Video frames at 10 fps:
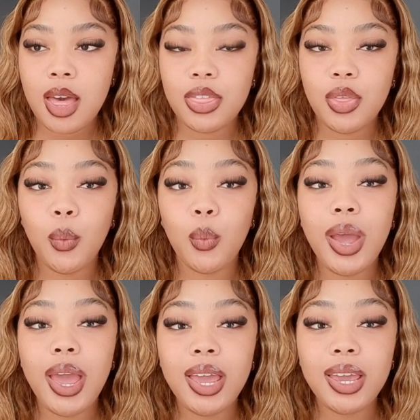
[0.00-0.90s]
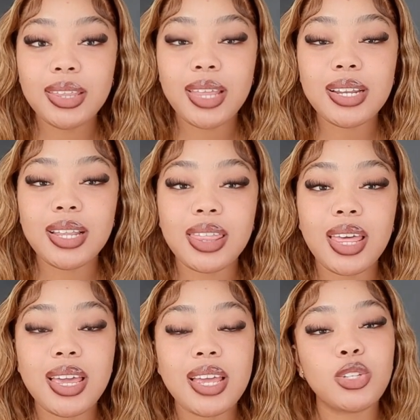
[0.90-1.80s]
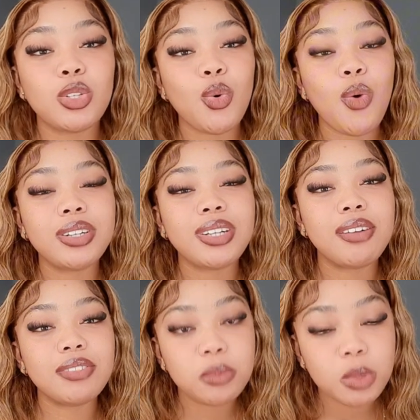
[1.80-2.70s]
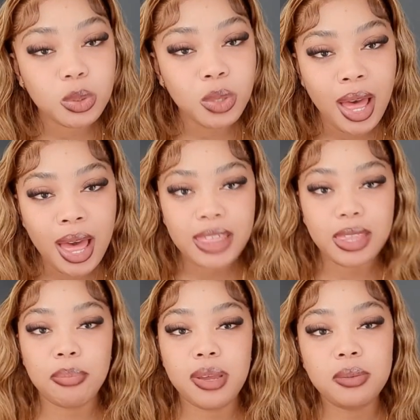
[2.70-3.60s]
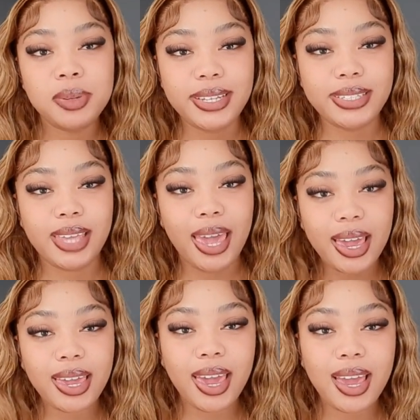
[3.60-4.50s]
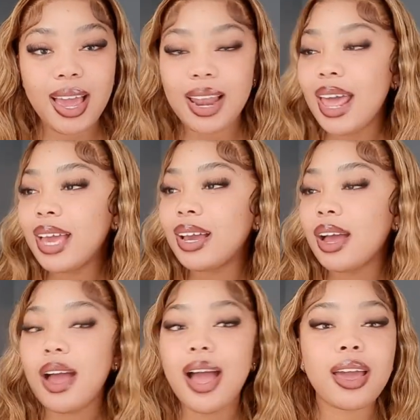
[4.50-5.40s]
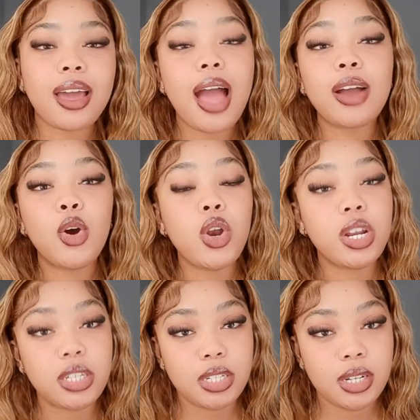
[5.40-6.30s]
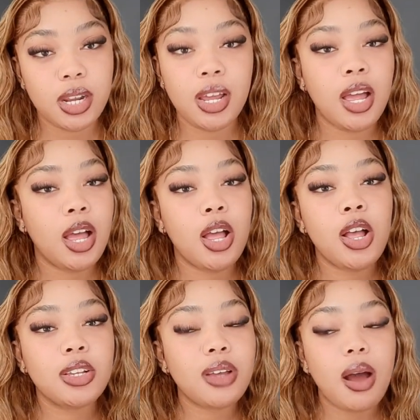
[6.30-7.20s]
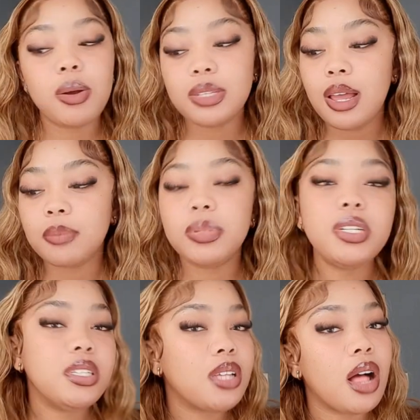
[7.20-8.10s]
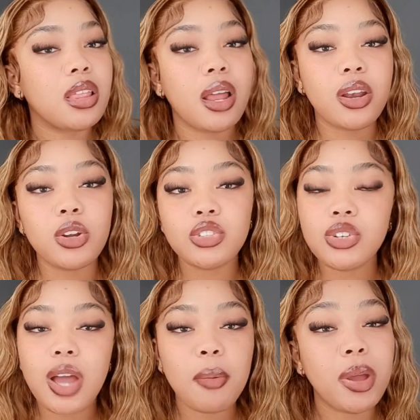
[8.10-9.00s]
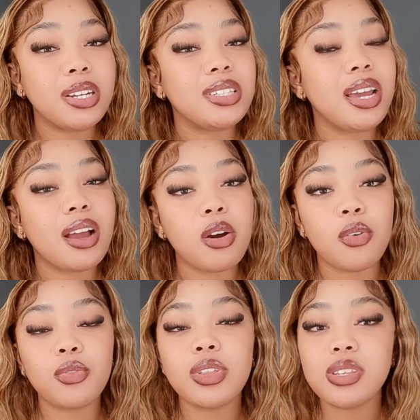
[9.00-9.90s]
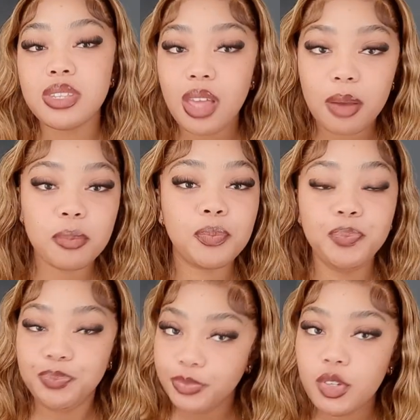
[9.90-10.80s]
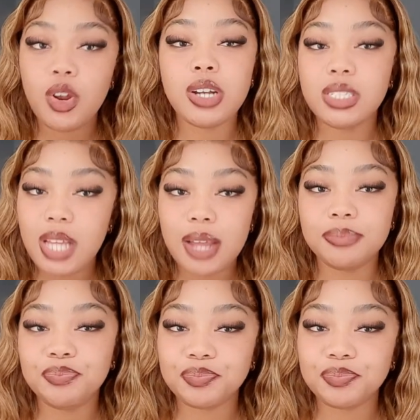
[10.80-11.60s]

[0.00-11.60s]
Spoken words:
The way that thing is so uncomfortable, the baby is kicking, like I couldn't. So I was like, please tell that nurse to come and take off this thing. You understand?